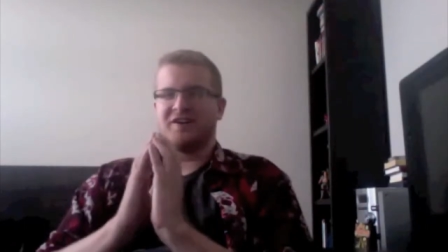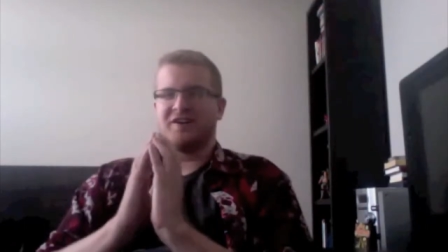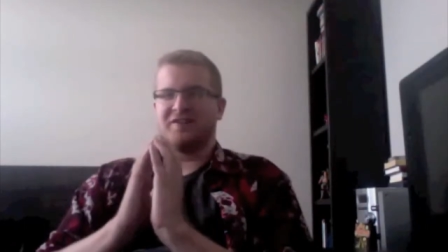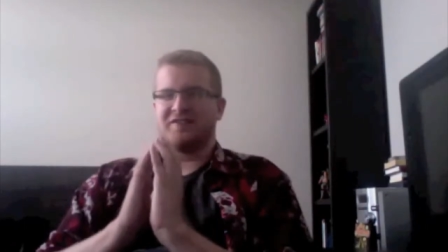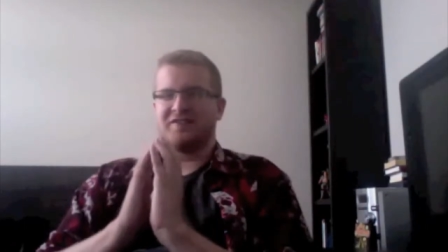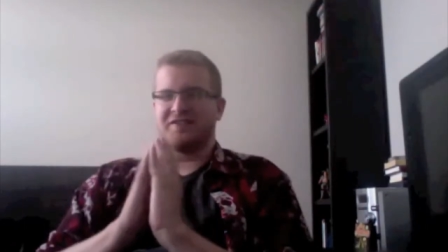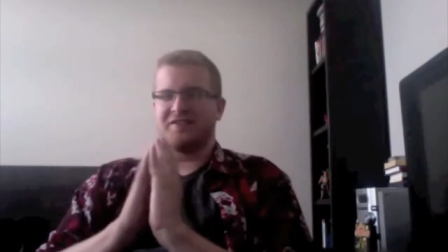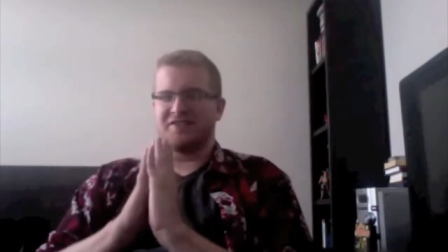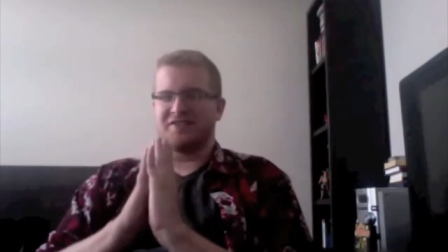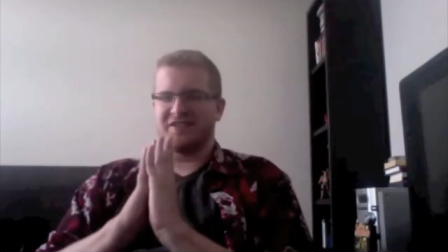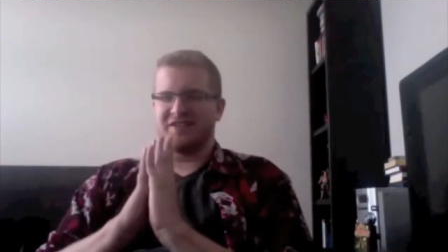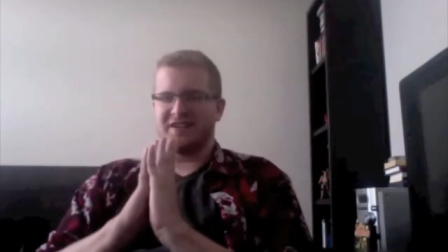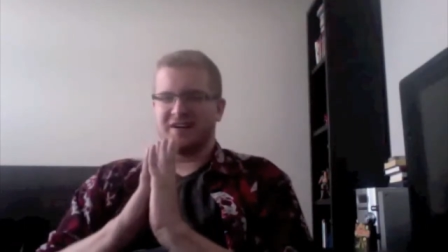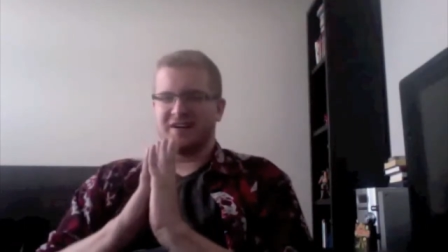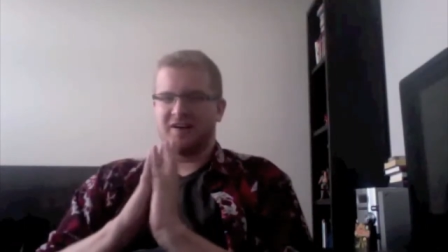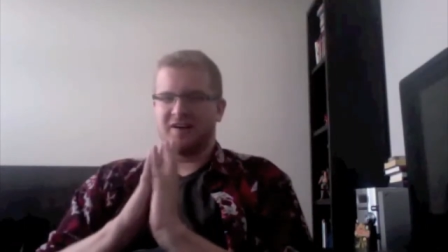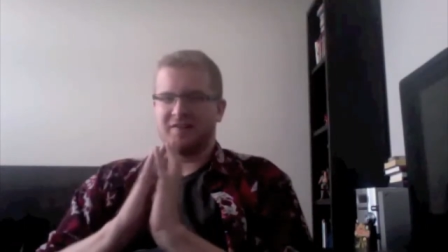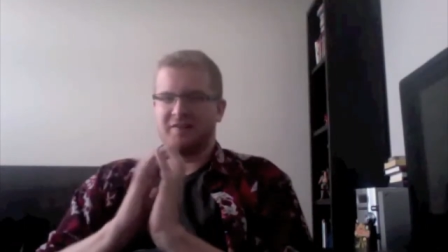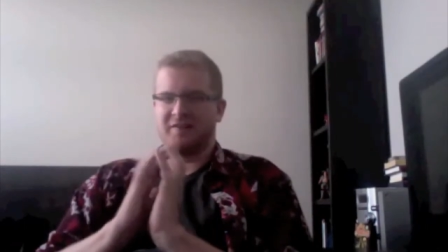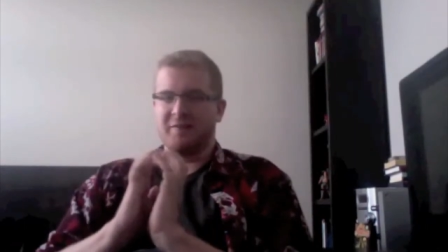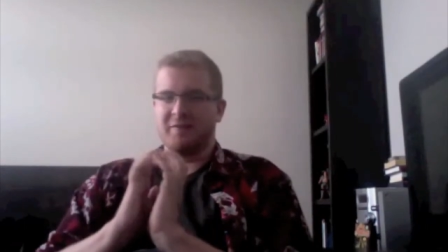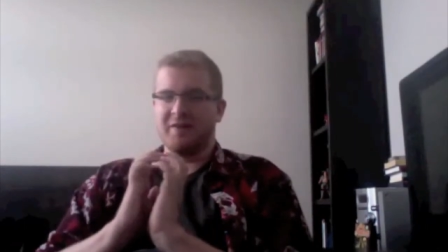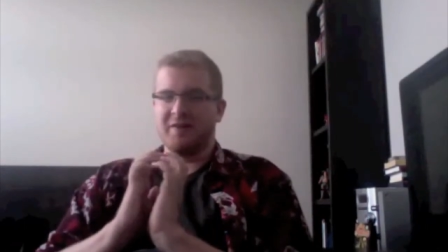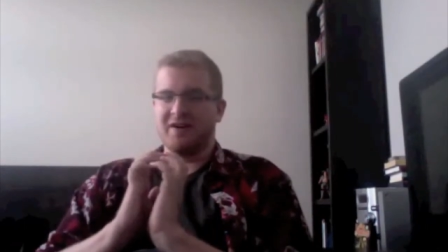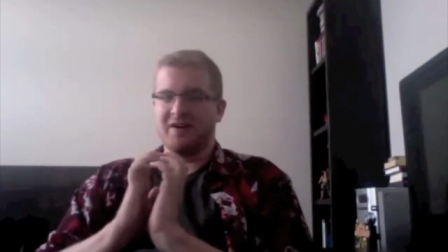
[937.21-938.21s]
of
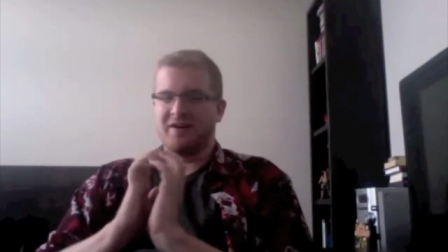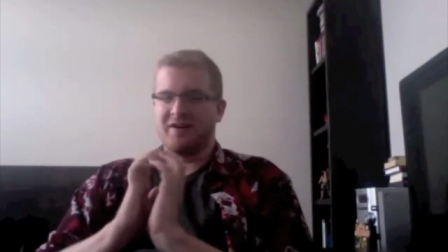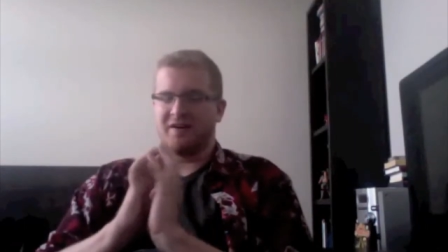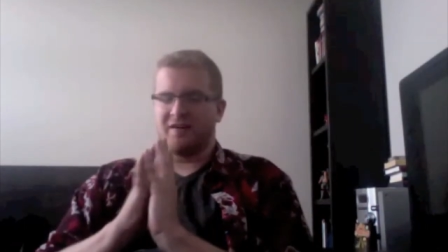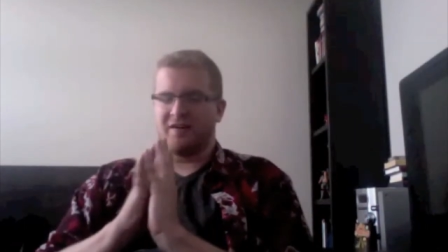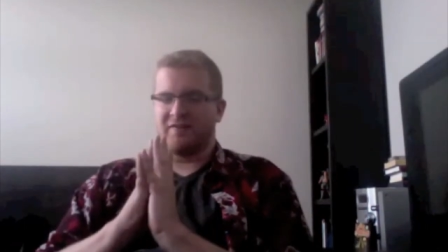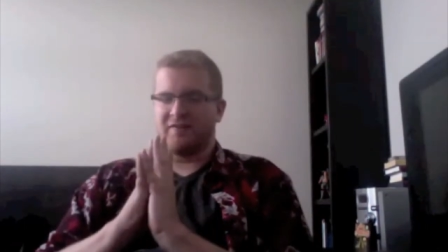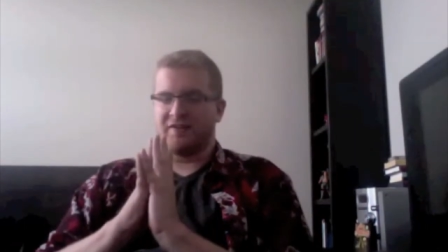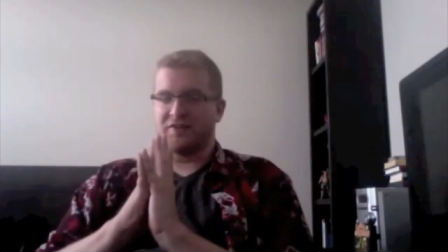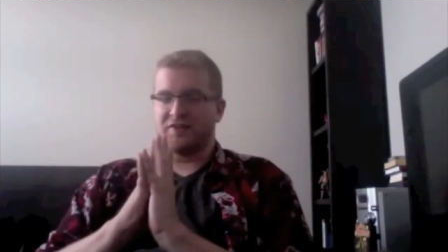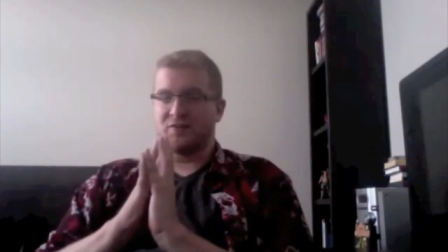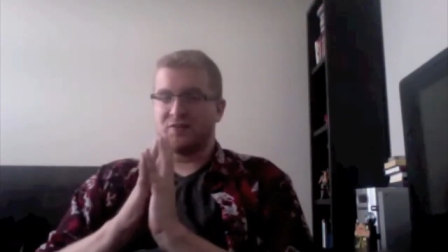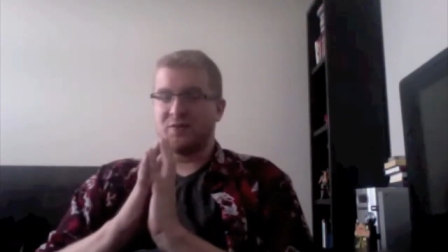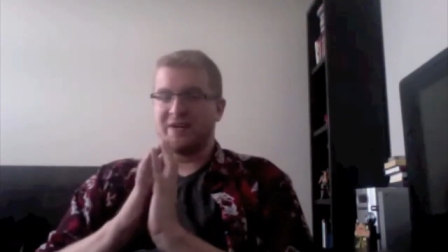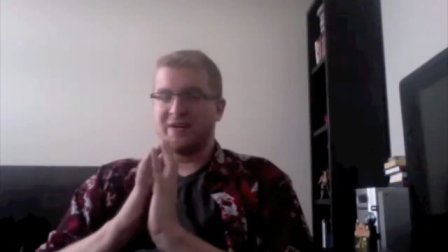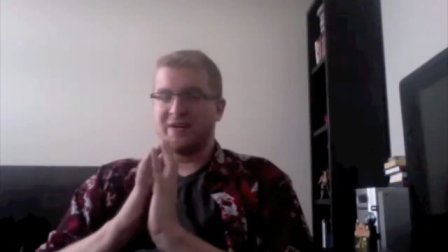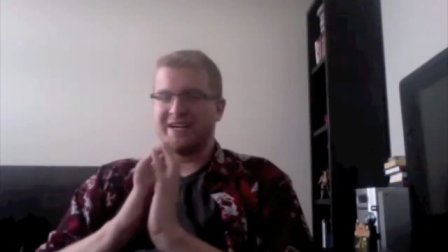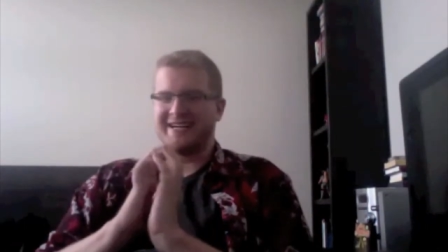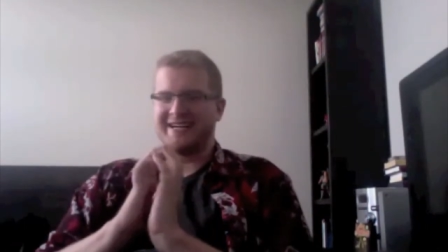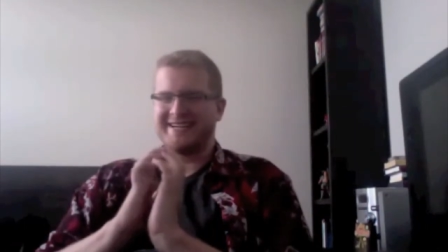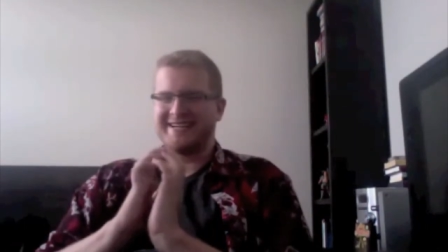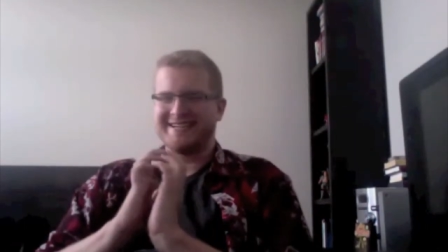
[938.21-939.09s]
this week.